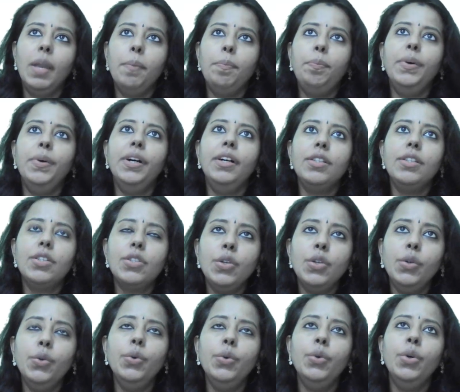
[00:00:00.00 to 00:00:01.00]
they
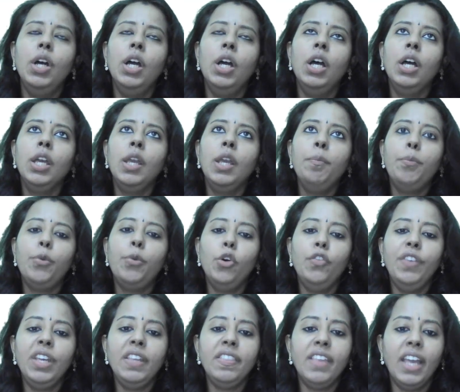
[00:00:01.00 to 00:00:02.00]
pursue
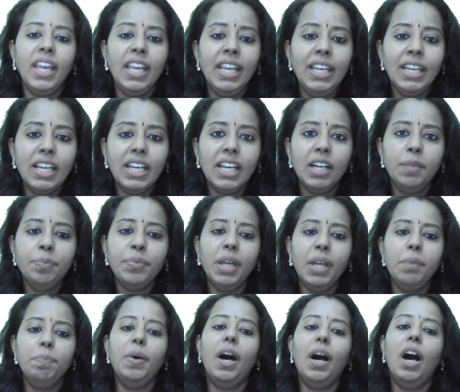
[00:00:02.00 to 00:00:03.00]
improving the income
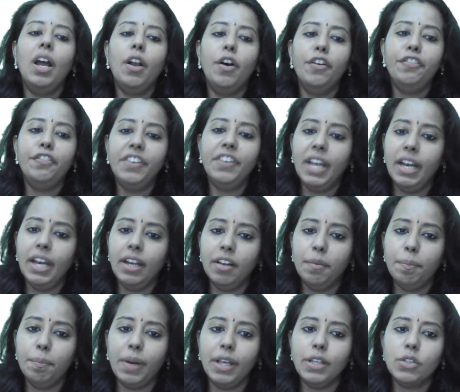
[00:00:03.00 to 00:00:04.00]
and power of an
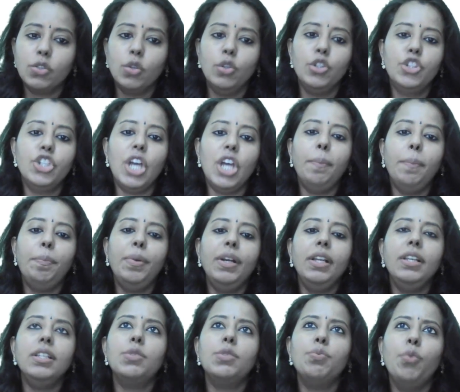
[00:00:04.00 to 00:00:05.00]
enterprise. So
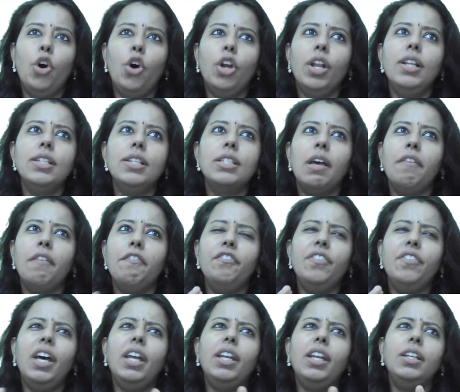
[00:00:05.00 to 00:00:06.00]
Japanese model,
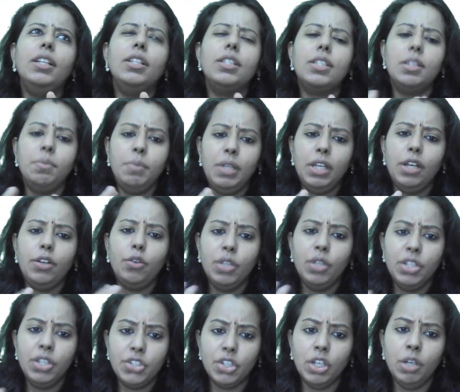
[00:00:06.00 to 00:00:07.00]
somewhere it is similar to
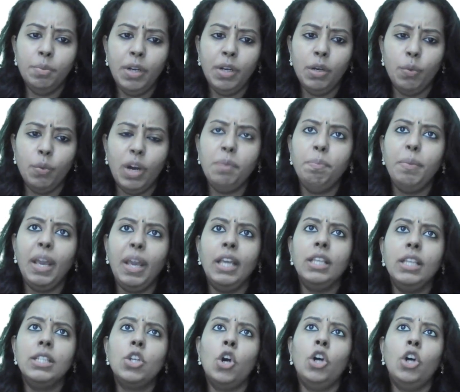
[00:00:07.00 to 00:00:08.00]
the German one,
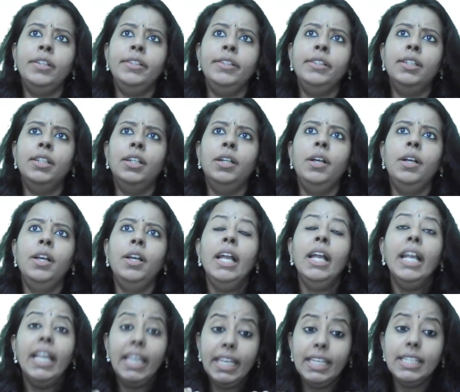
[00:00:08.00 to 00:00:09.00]
based on the
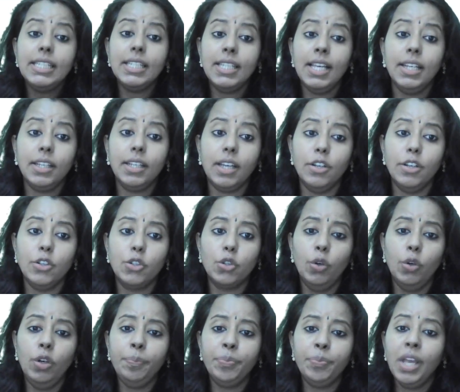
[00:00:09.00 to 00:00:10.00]
internal
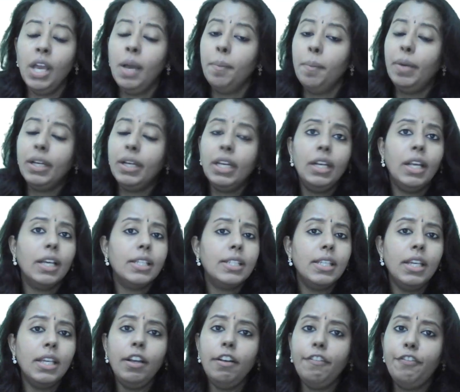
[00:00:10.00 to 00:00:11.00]
control, but it
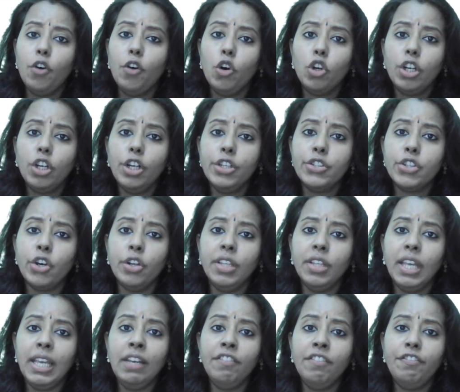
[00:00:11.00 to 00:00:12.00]
doesn't focus
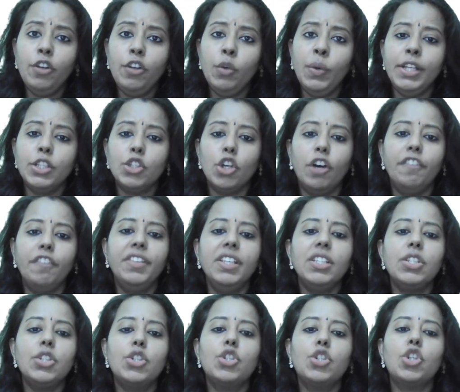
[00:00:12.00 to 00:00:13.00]
on the influence of
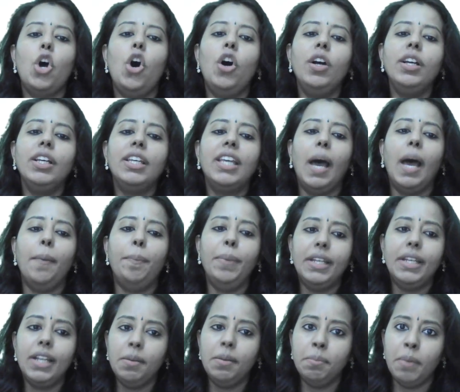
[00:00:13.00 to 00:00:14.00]
the strong
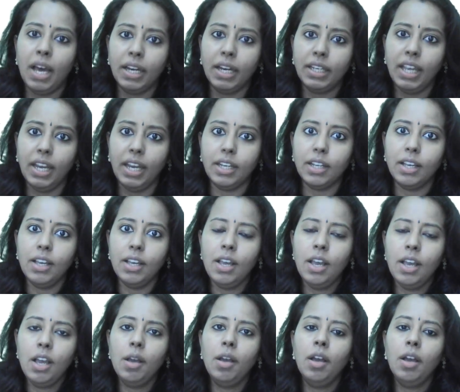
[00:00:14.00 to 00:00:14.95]
capital market.